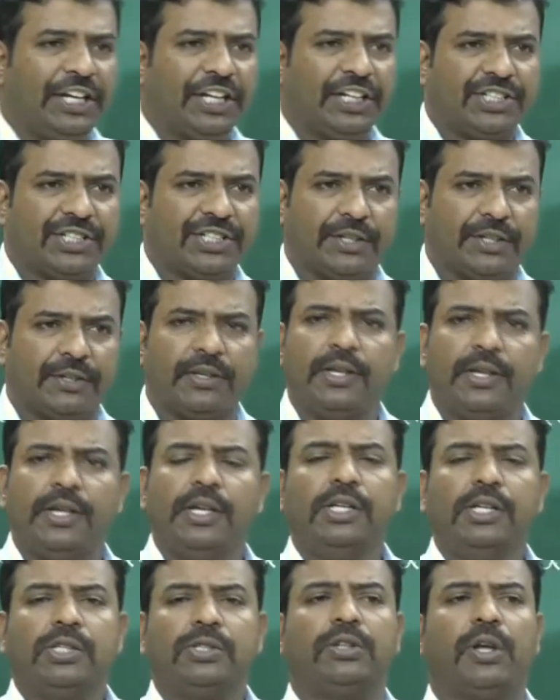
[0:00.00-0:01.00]
induction,
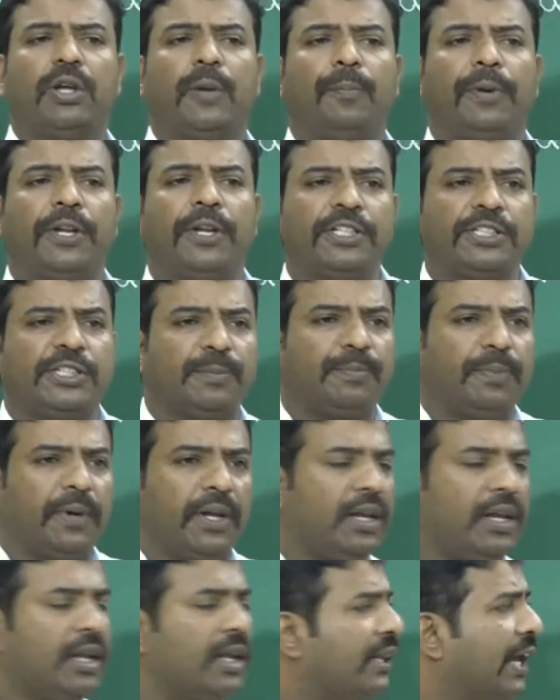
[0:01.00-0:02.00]
so the
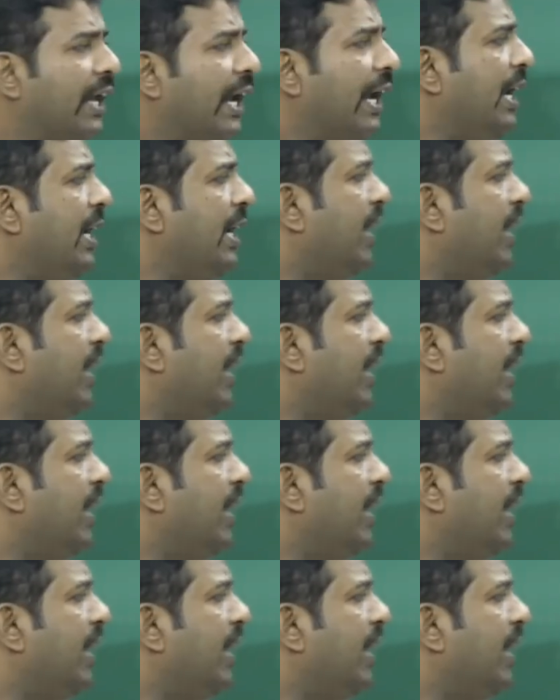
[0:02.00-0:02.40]
principle, the